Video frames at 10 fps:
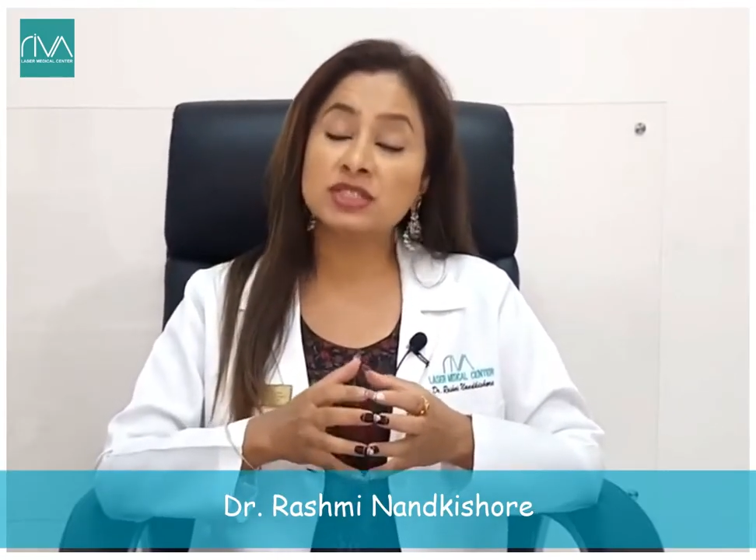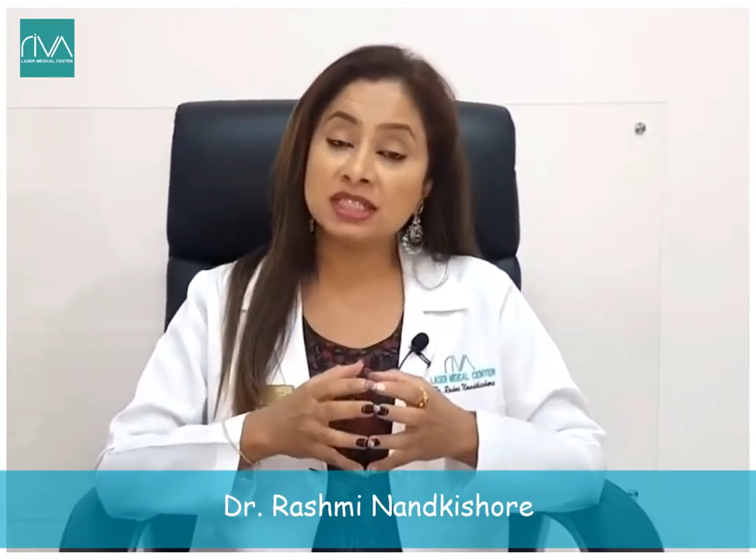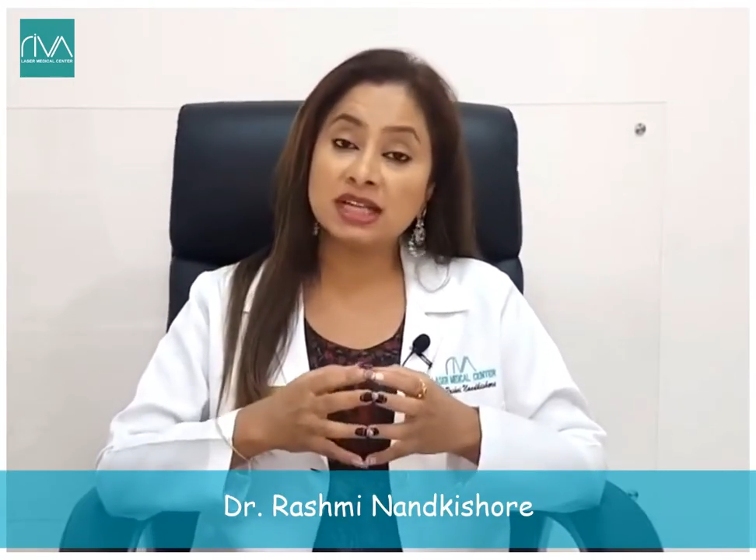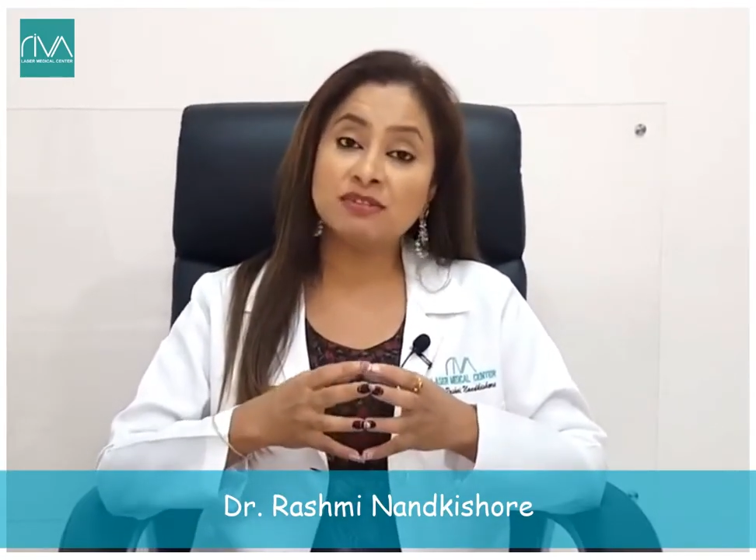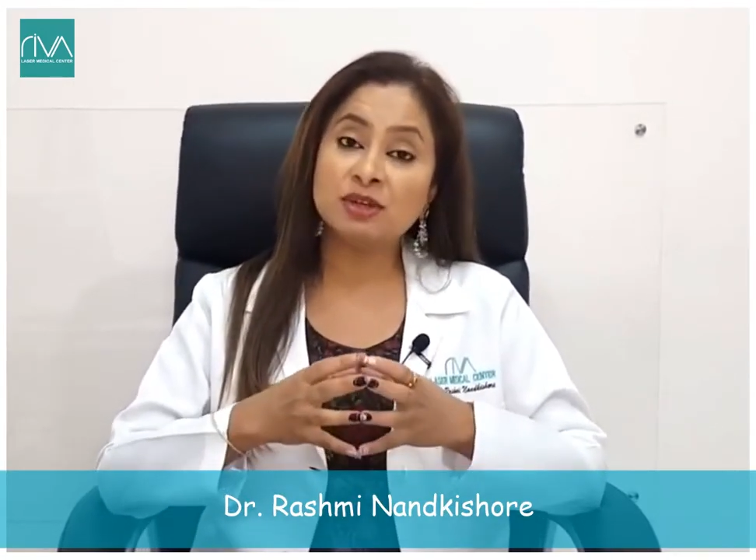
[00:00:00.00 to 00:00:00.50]

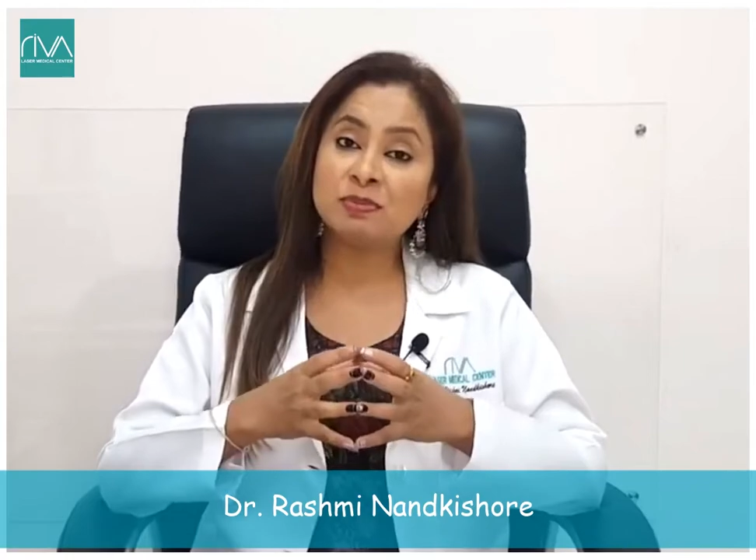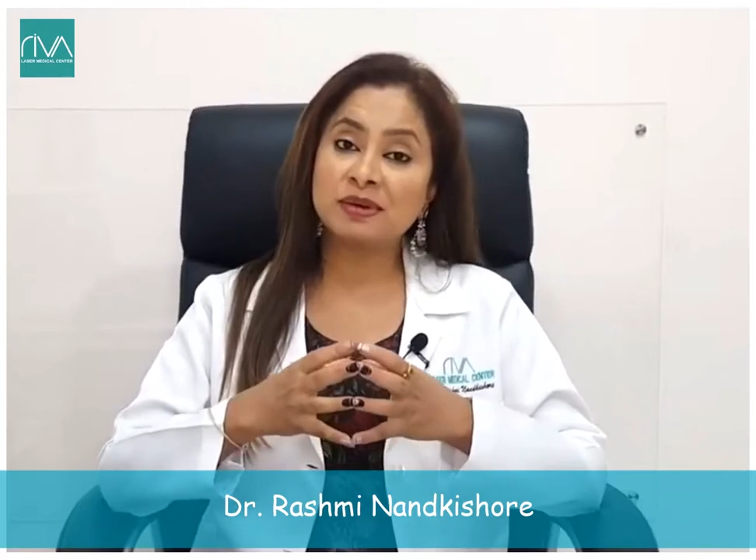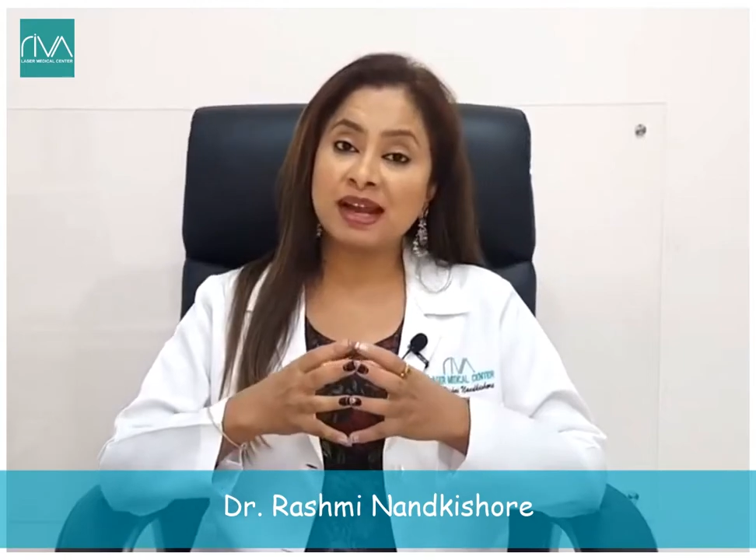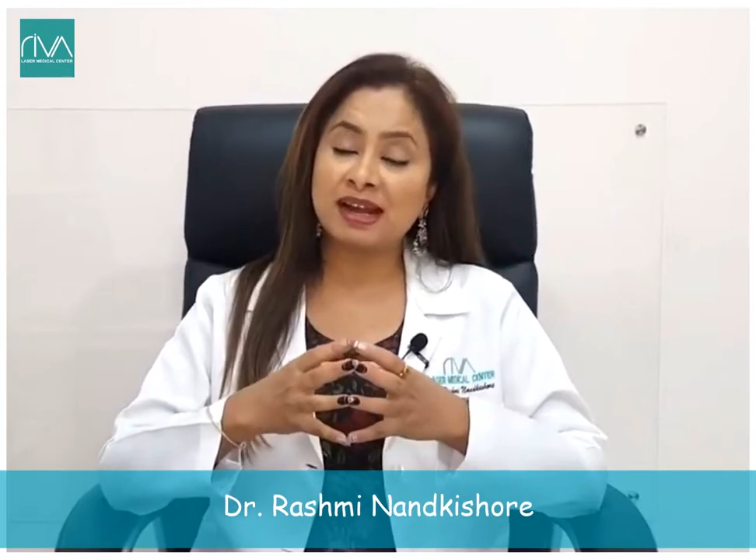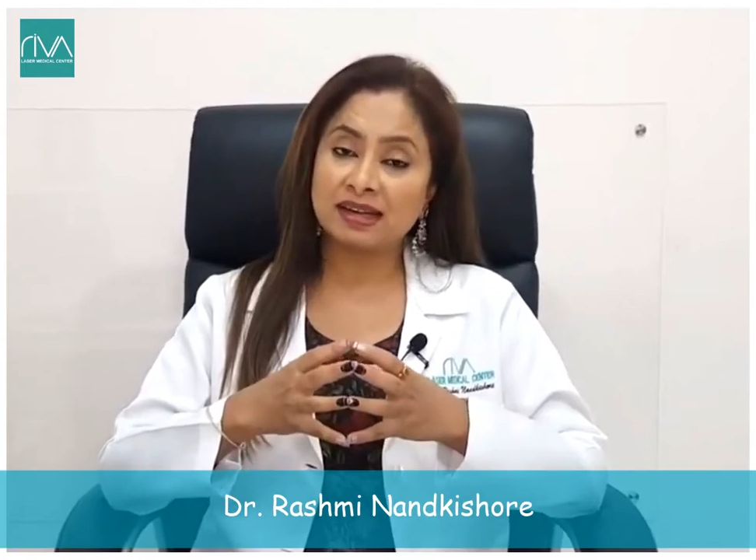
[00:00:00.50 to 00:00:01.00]
in our
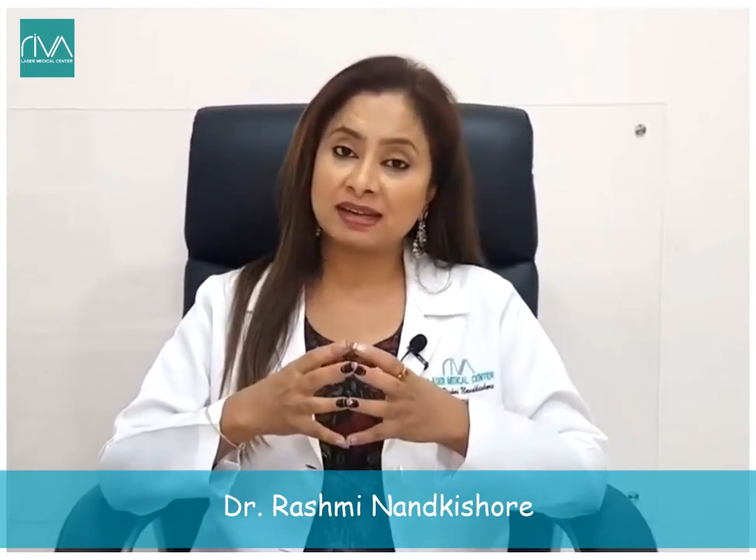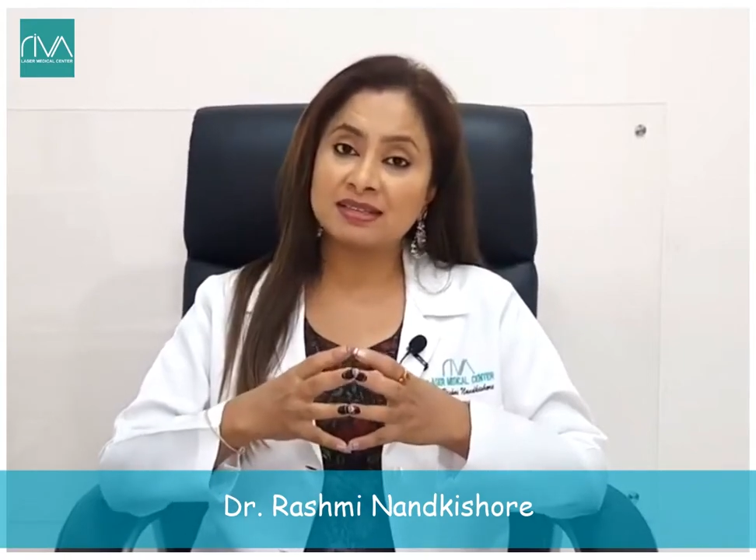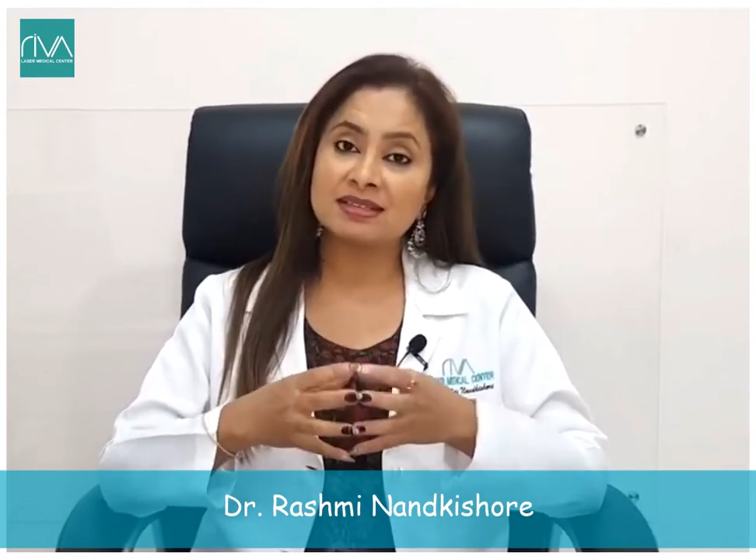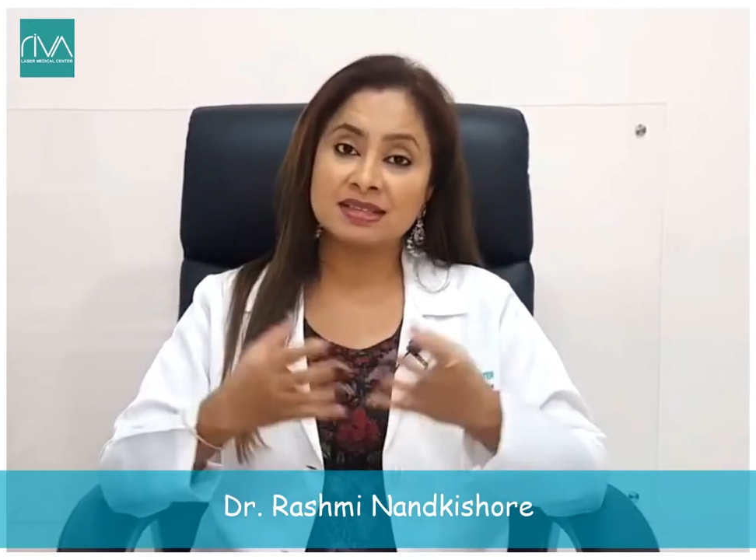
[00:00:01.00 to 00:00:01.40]
practice